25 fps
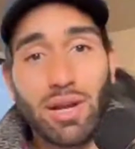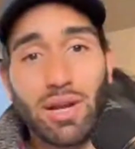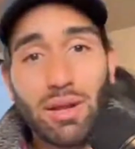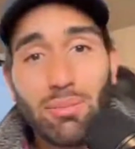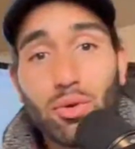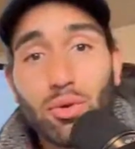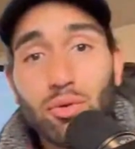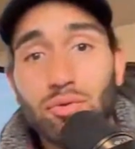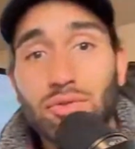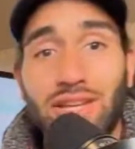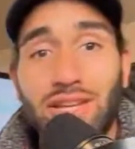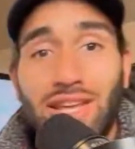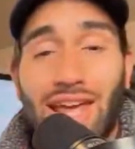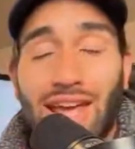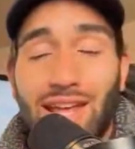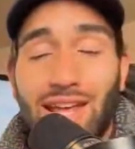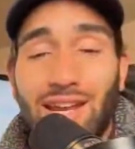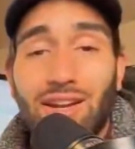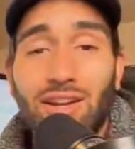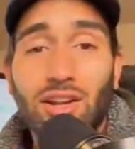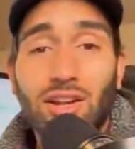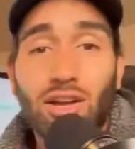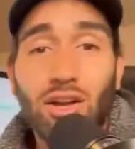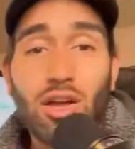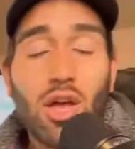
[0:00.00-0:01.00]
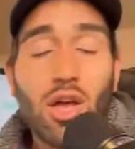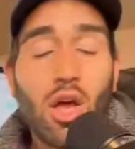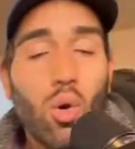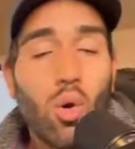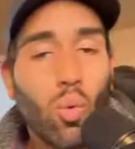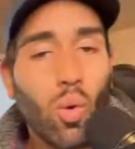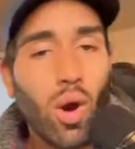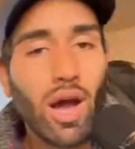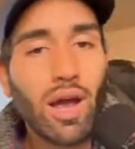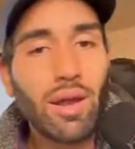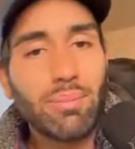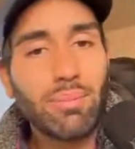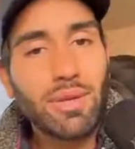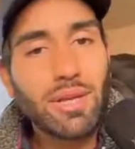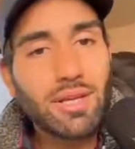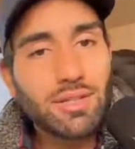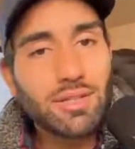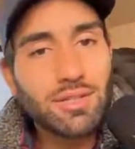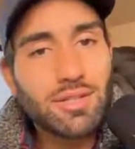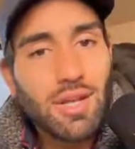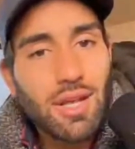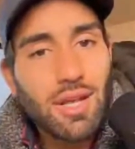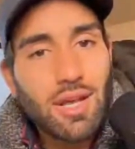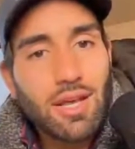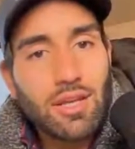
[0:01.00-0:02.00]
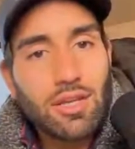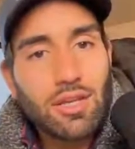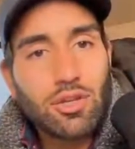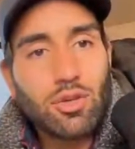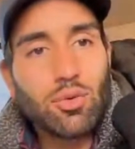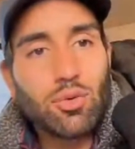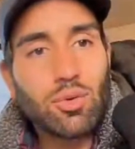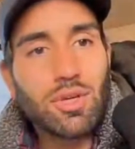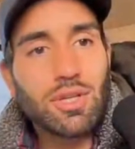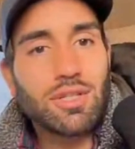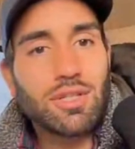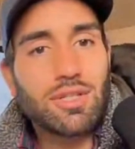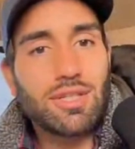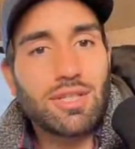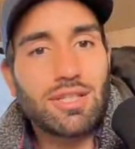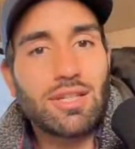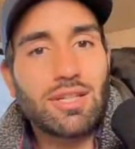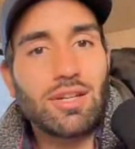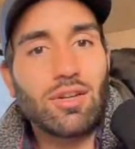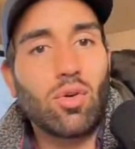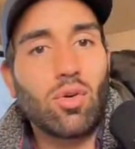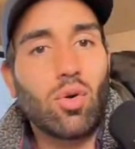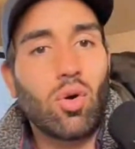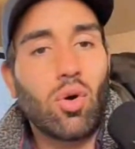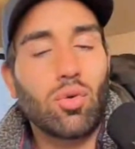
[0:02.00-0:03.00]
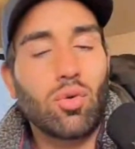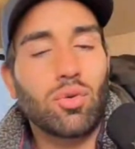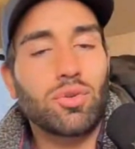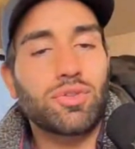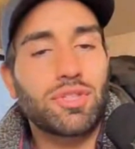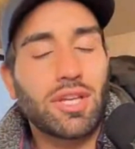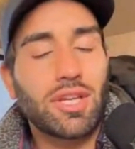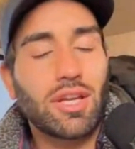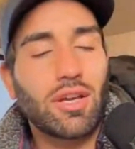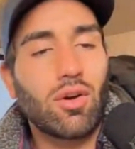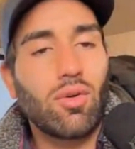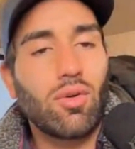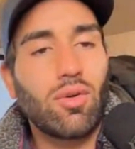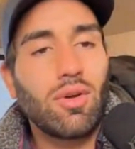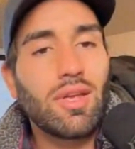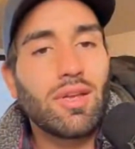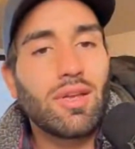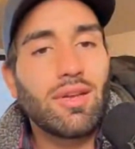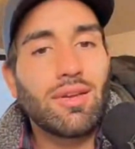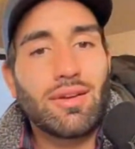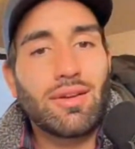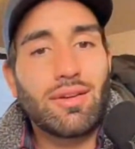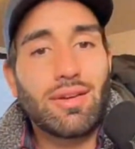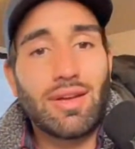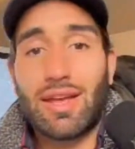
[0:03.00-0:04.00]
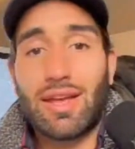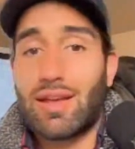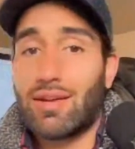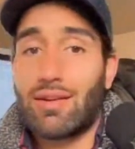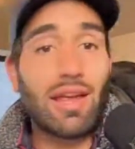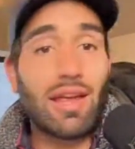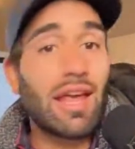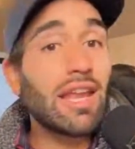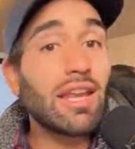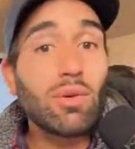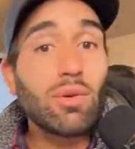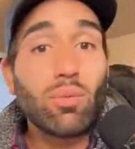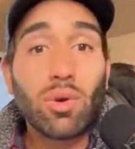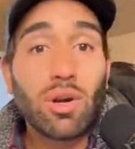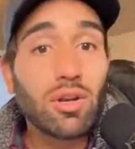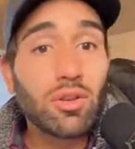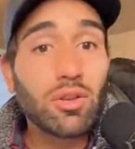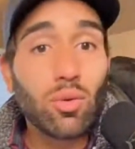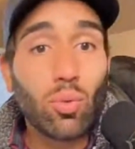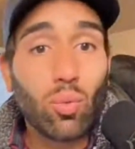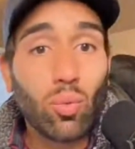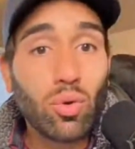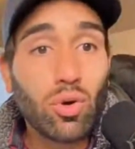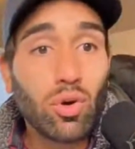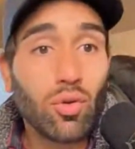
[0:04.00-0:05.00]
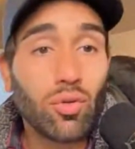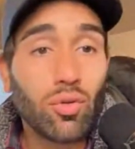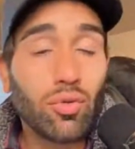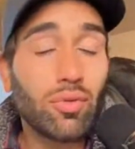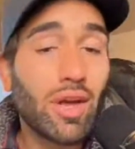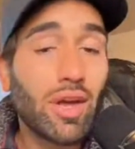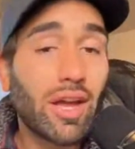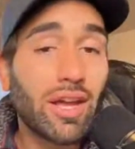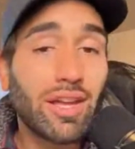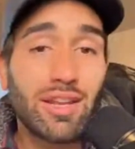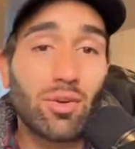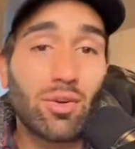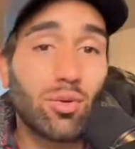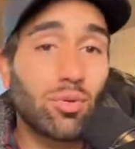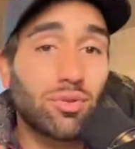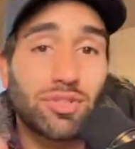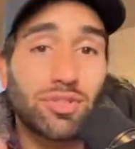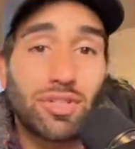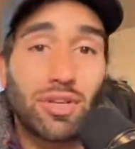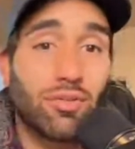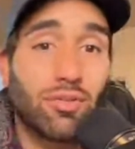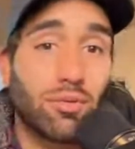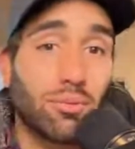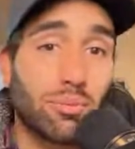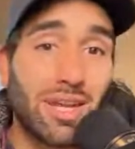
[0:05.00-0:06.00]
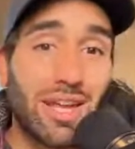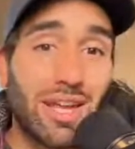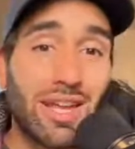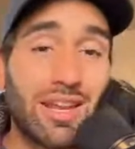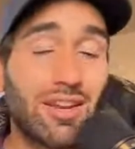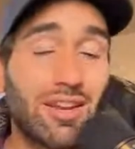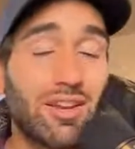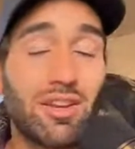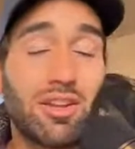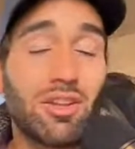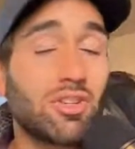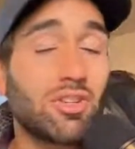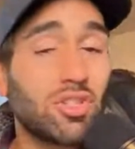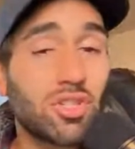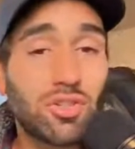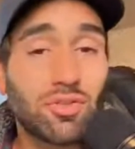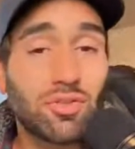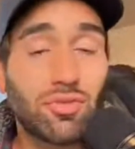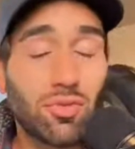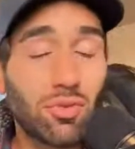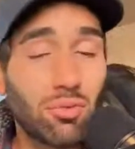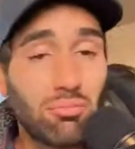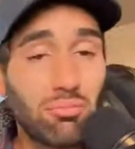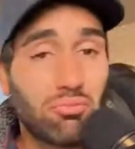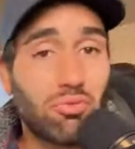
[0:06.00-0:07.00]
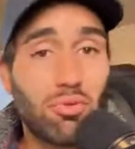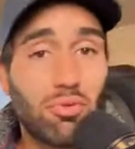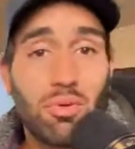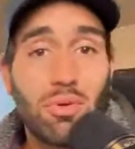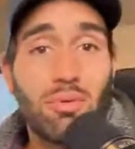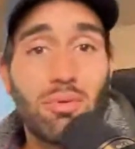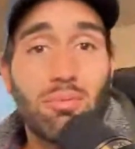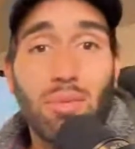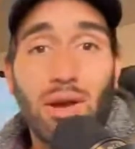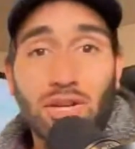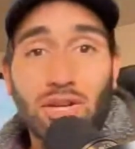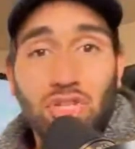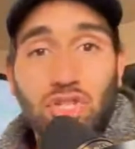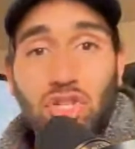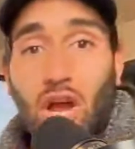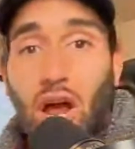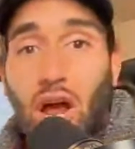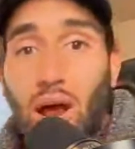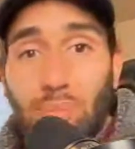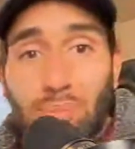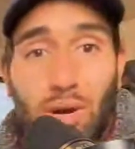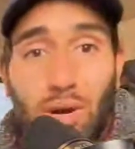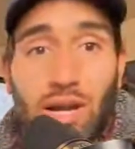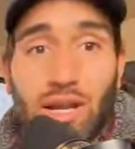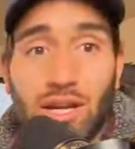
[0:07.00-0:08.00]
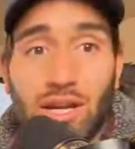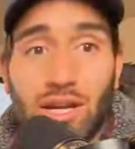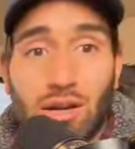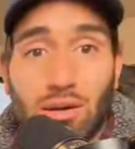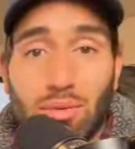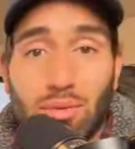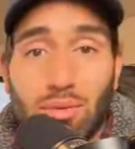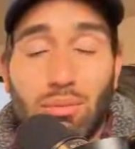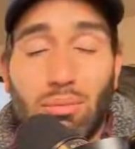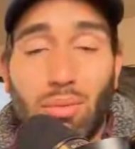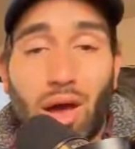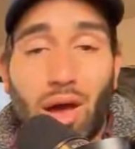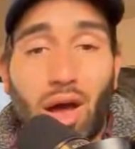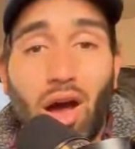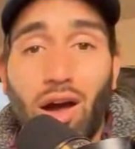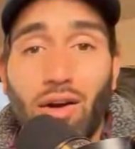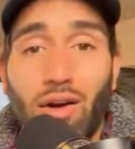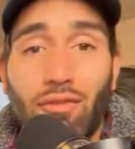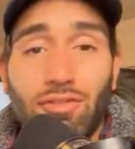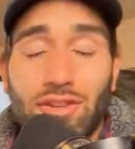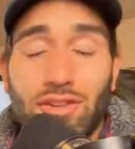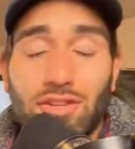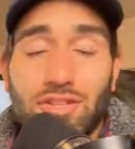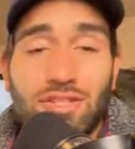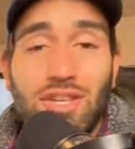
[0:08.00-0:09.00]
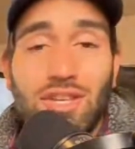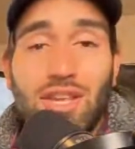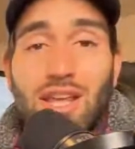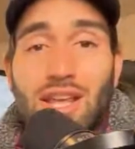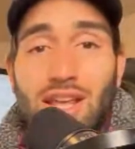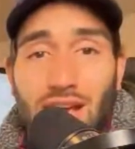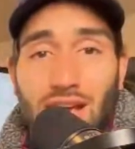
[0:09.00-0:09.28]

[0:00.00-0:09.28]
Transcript: I moved to Canada. Why? Because you can still wholesale anywhere in the world. I can wholesale from Canada just in my shop right here. I'm in my office.